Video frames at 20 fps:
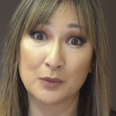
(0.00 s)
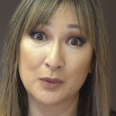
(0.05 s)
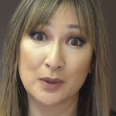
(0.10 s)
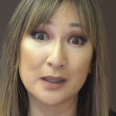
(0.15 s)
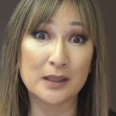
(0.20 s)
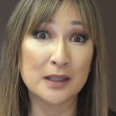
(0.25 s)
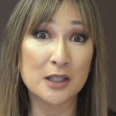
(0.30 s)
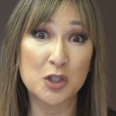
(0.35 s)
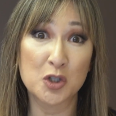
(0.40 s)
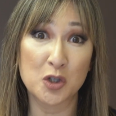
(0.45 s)

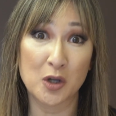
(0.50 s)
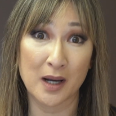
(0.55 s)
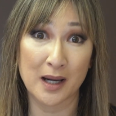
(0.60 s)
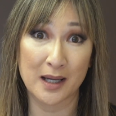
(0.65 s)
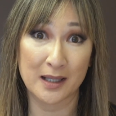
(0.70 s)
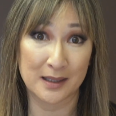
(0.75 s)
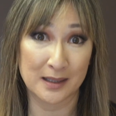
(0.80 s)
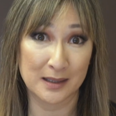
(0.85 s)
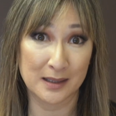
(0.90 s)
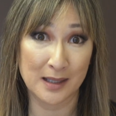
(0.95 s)
really
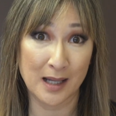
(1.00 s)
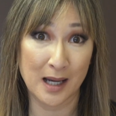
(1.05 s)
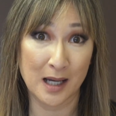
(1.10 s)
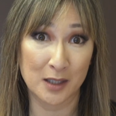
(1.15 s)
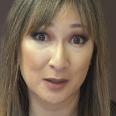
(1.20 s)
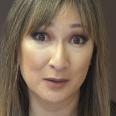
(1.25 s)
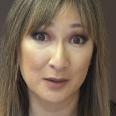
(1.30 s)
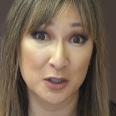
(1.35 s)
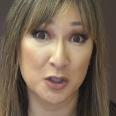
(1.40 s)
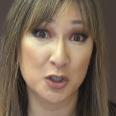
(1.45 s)
try and
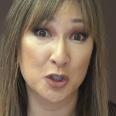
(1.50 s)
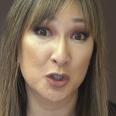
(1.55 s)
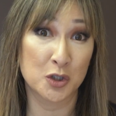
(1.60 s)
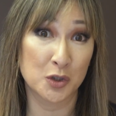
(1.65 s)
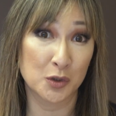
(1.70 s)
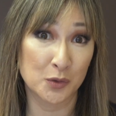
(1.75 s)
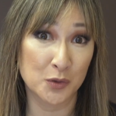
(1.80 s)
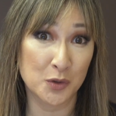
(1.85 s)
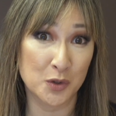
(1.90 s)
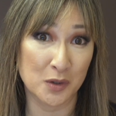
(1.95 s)
encourage
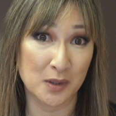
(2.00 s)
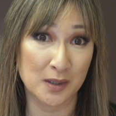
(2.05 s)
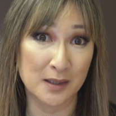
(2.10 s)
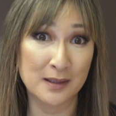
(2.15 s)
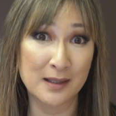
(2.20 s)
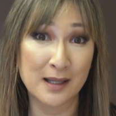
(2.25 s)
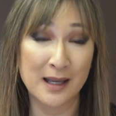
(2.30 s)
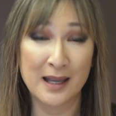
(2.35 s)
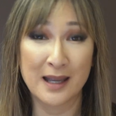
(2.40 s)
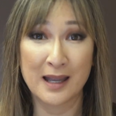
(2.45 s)

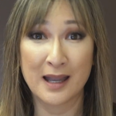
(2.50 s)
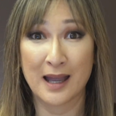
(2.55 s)
children